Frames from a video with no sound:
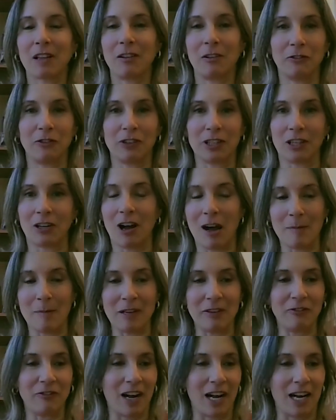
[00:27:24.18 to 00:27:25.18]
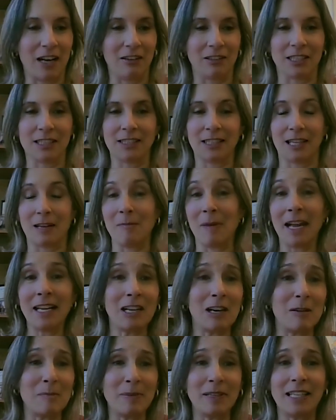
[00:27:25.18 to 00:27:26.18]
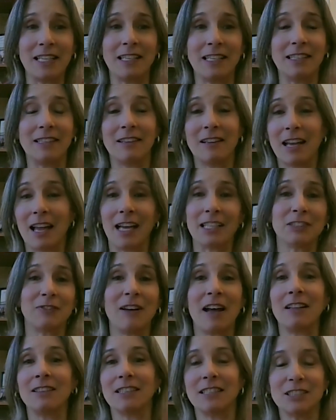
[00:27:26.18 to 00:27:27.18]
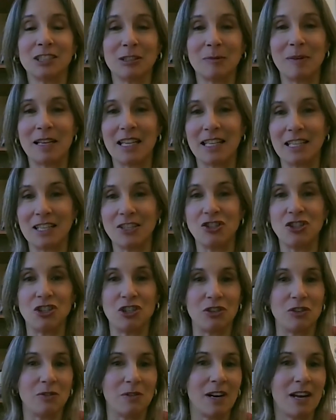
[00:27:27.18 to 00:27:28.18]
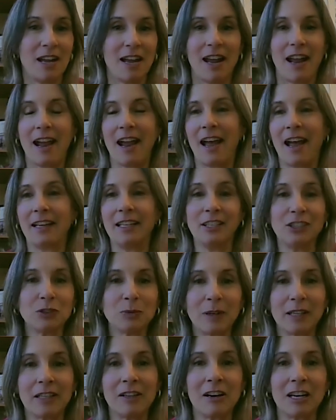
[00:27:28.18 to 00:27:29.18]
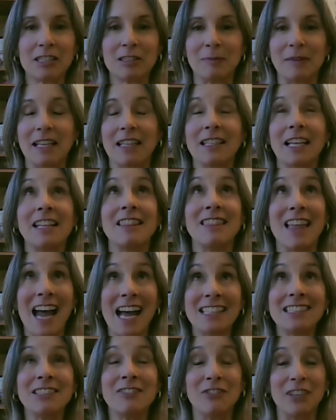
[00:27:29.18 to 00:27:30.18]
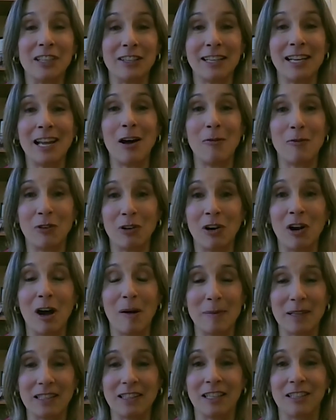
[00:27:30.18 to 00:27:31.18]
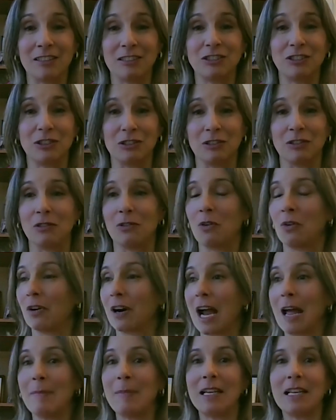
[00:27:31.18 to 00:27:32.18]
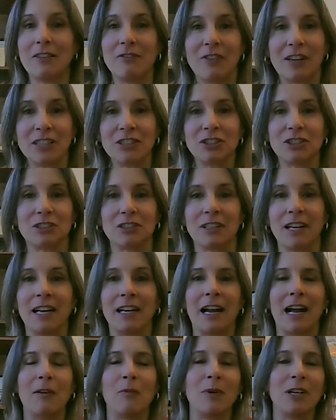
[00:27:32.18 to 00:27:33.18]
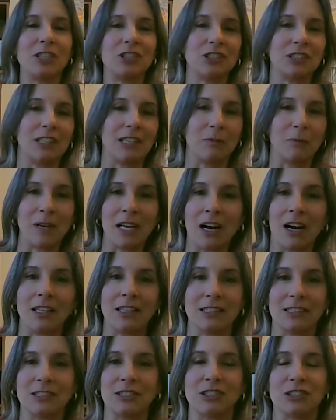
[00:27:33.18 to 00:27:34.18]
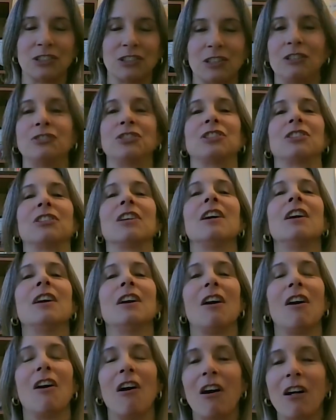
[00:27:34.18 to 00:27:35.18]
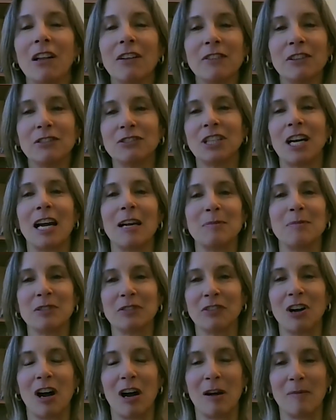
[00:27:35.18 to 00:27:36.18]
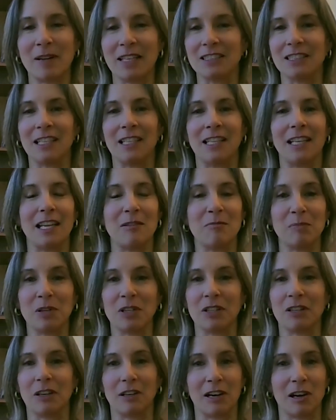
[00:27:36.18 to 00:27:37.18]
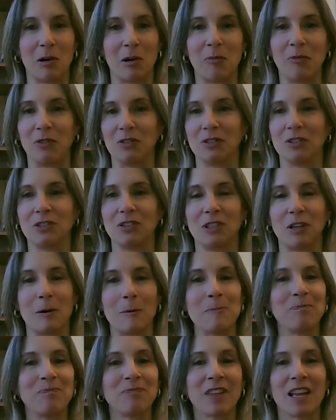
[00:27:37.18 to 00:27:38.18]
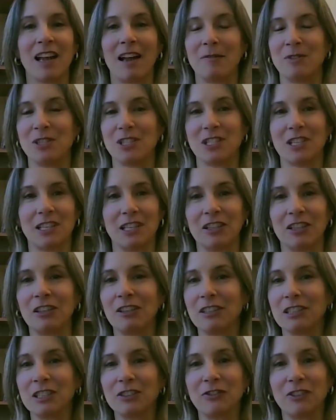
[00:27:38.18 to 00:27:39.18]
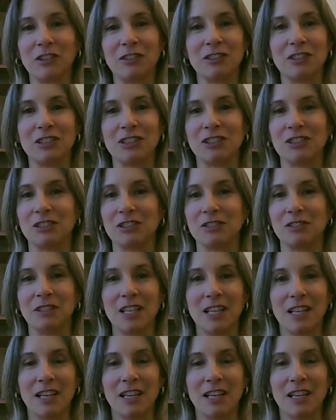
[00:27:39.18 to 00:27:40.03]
for the comment file that say, my company has found this to be an issue, and here's what it cost me. Like, that's a very helpful comment letter too. Or, I'm an investor and I wish that we got this disclosure. All of those types of comments and input are helpful. So I'm just going to encourage folks to,